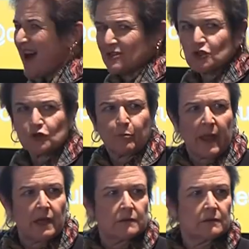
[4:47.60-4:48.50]
a concert
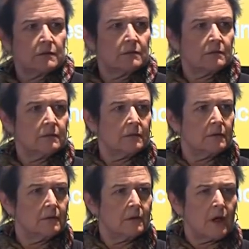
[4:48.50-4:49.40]
band.
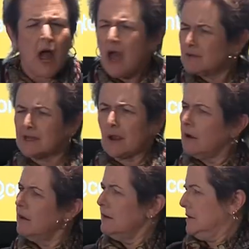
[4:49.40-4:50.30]
I was like,
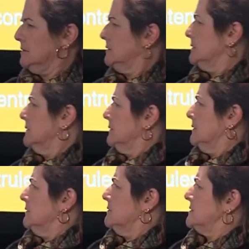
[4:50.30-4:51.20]

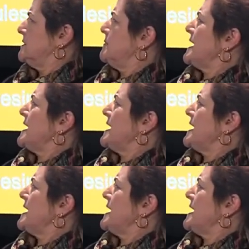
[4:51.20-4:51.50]
did